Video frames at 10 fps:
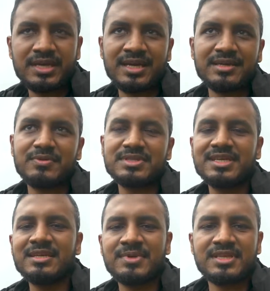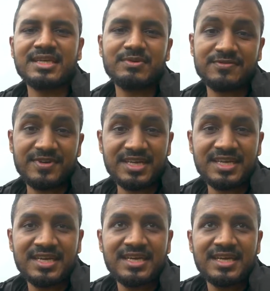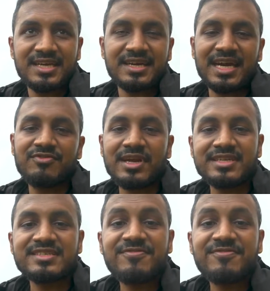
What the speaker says: and he was telling me that he was very grateful and his